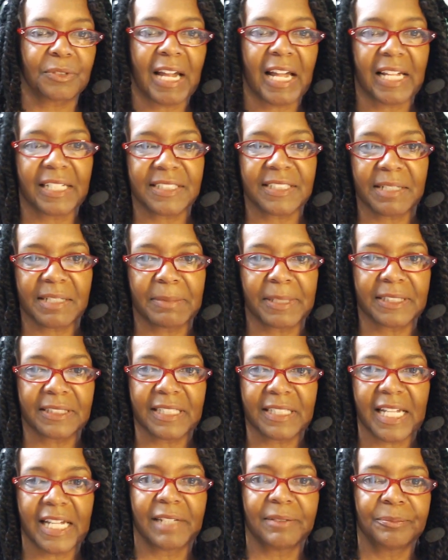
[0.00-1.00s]
I say about
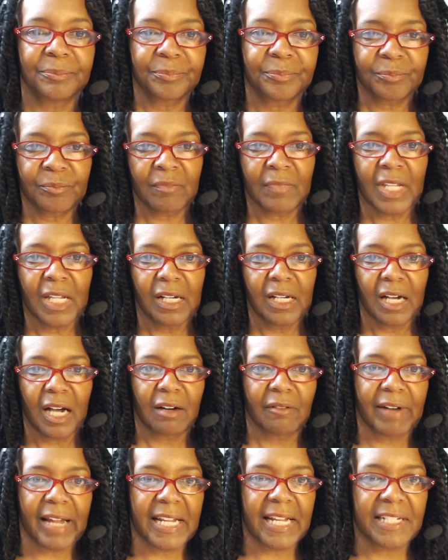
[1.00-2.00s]
that.
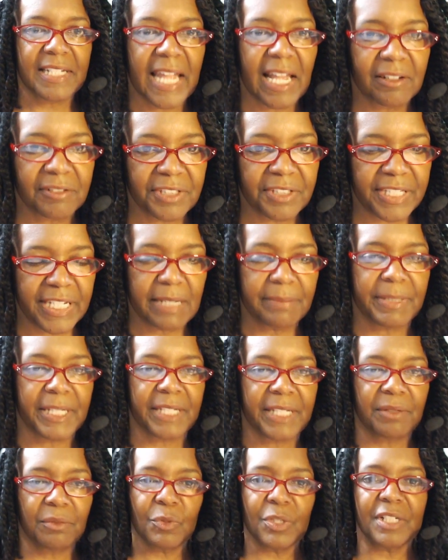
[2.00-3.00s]
All right, now
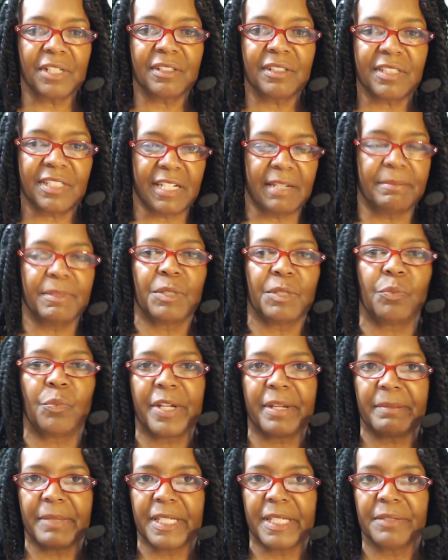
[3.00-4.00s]
timid. What are timid
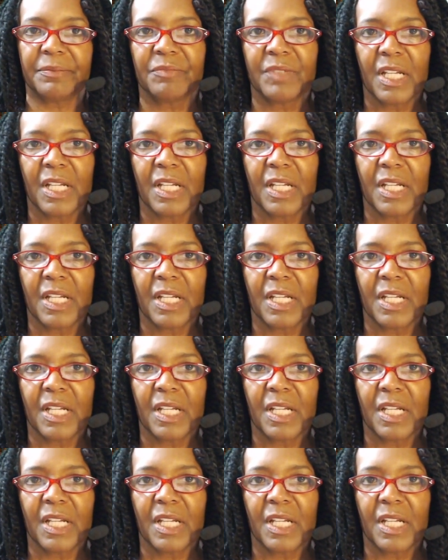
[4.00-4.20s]
women?